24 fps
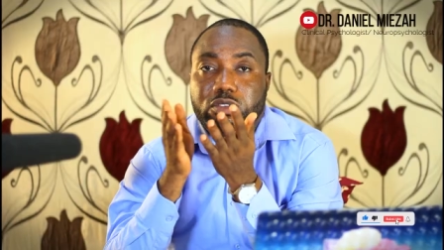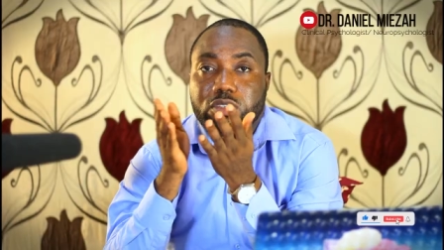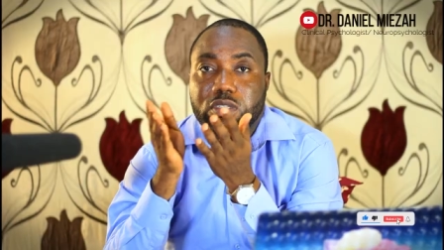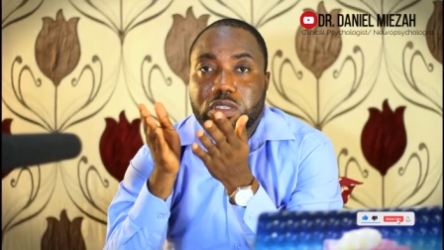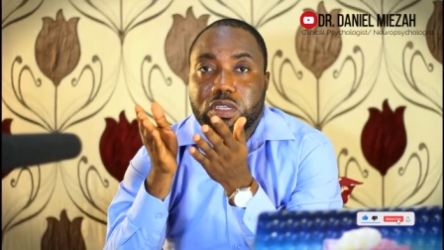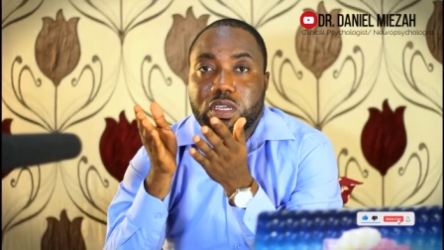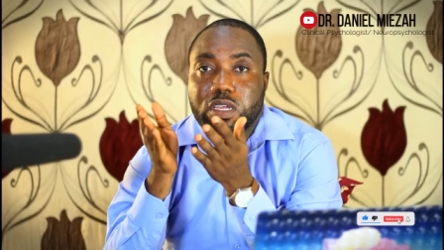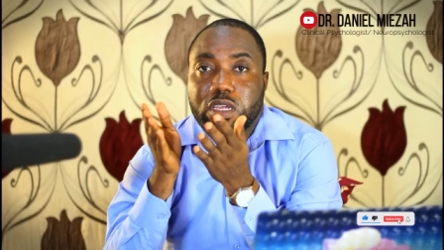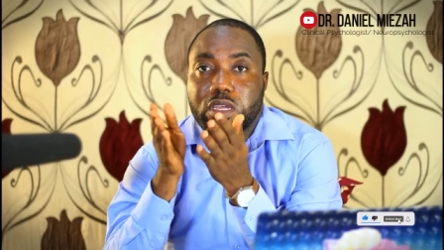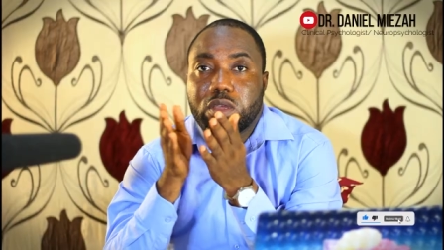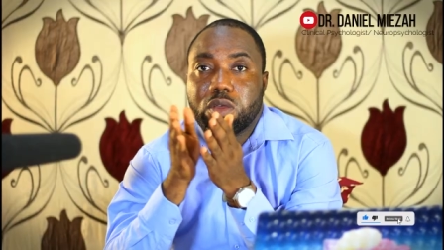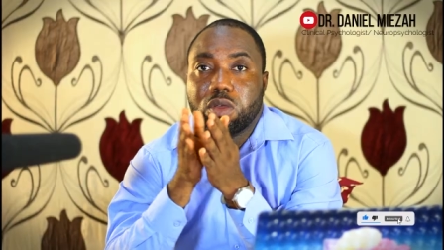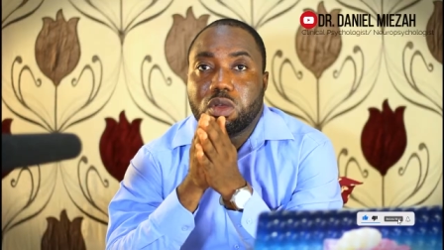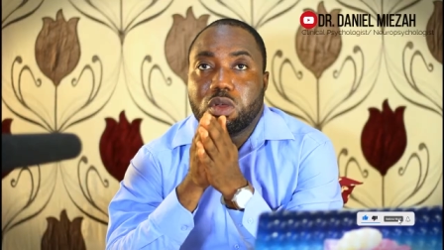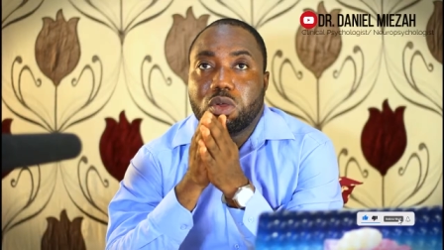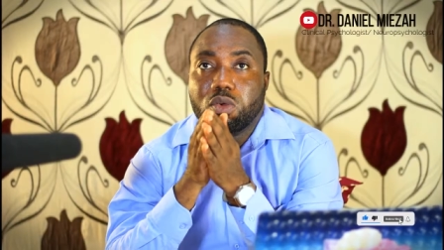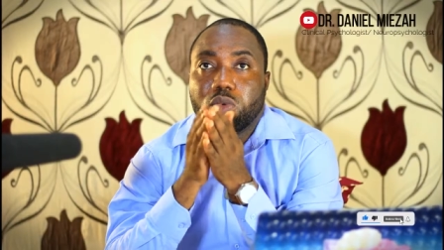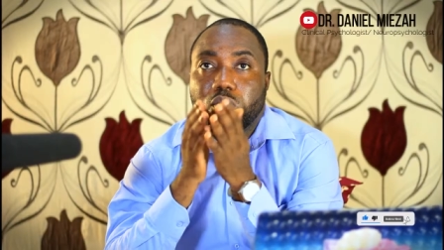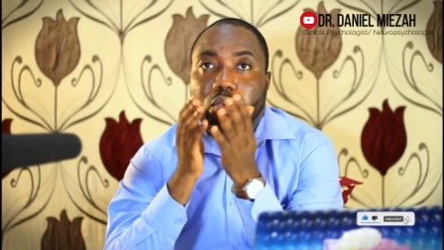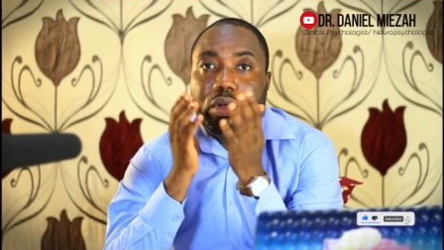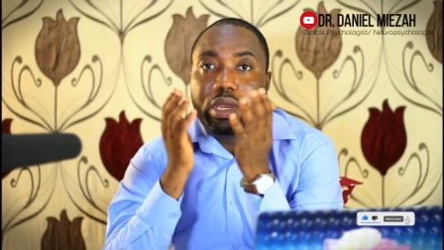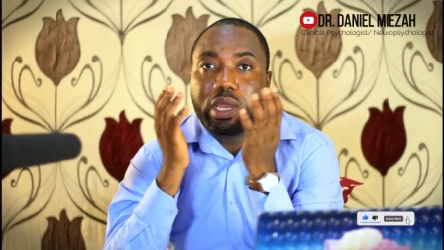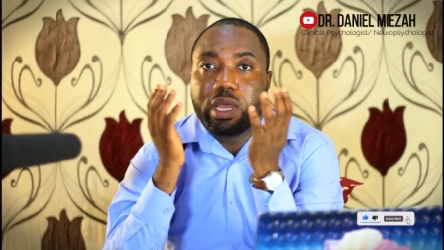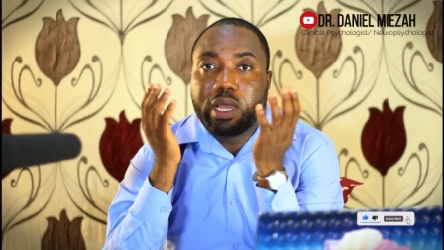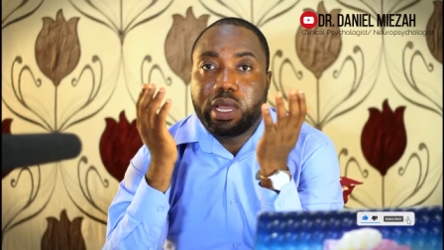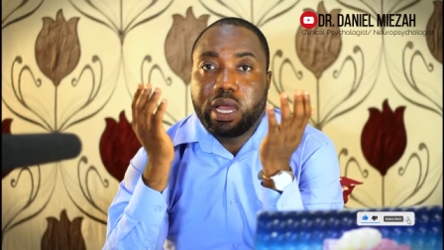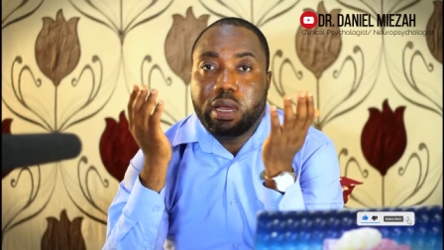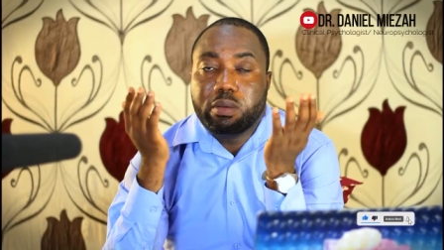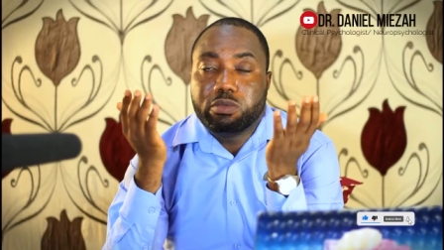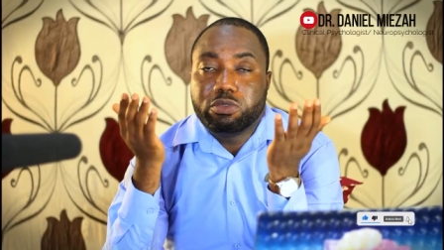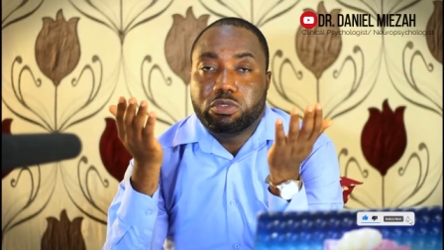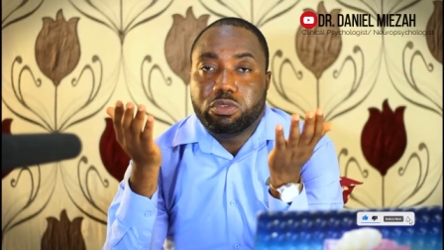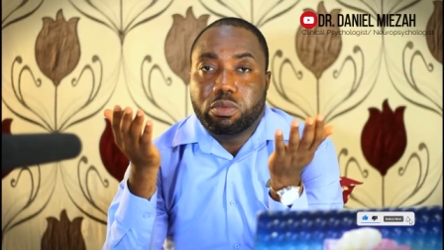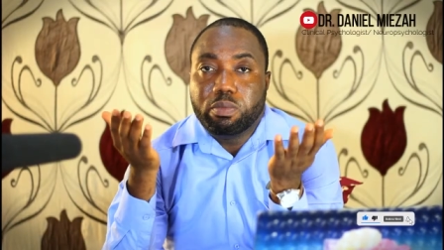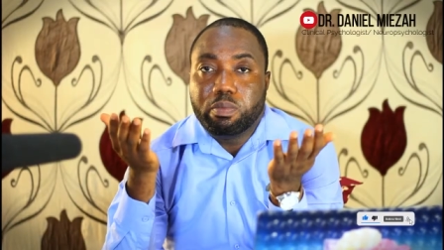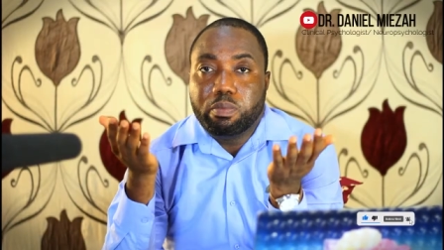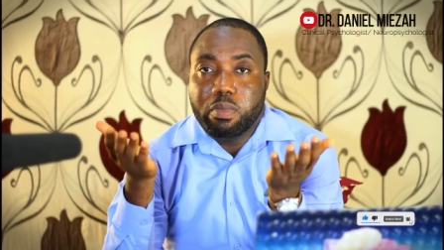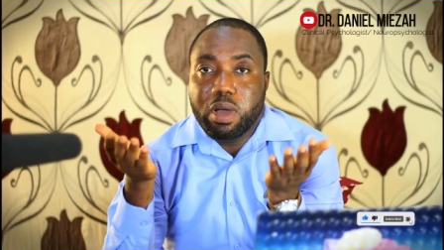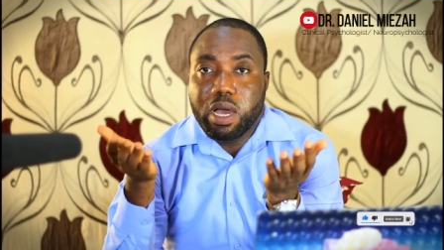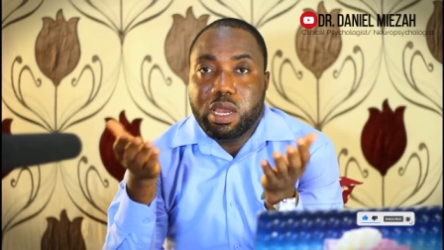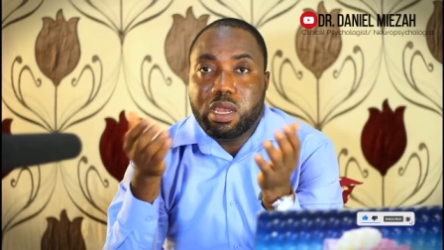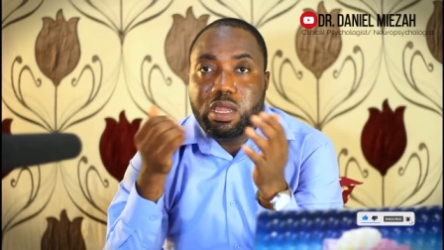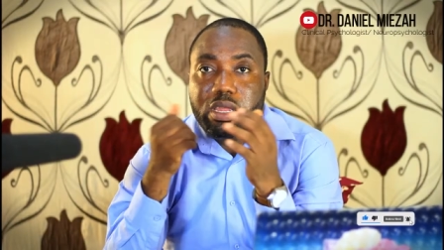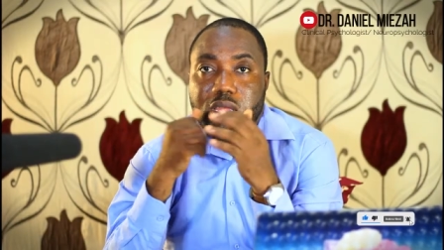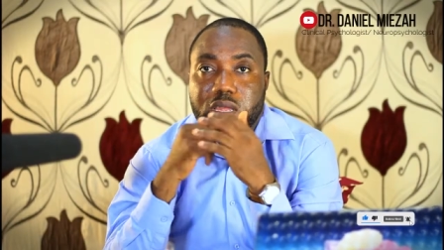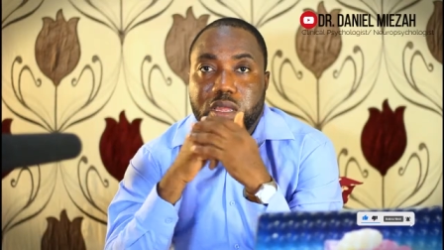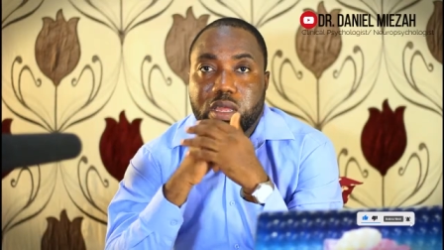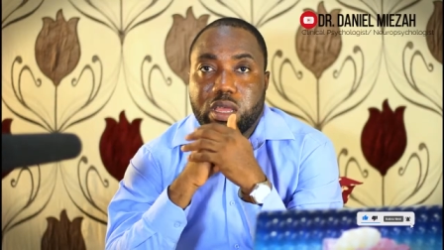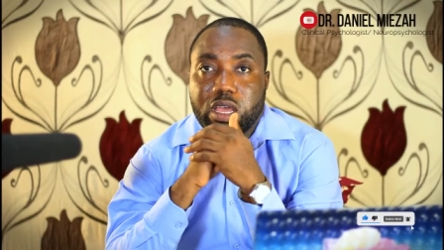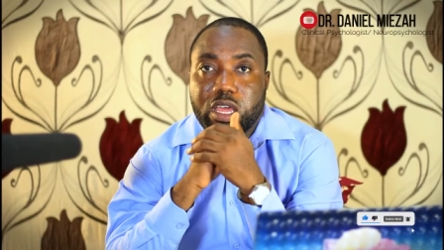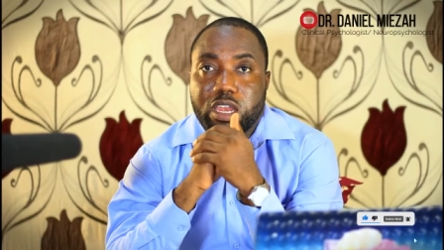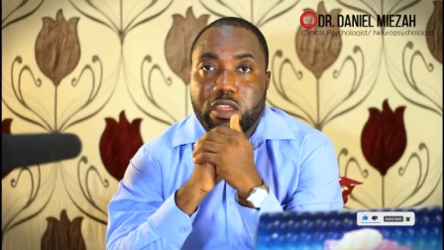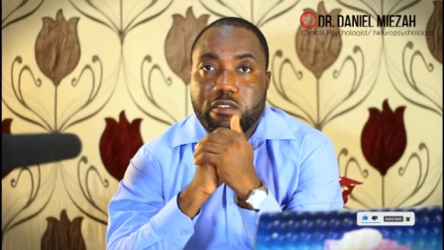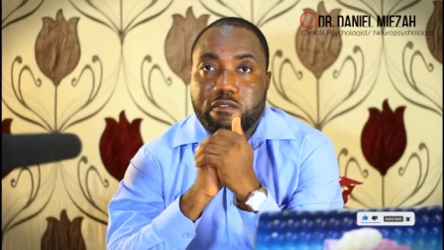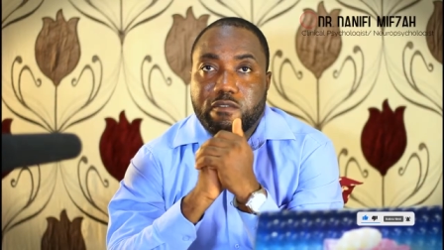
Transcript: to say when it comes to money and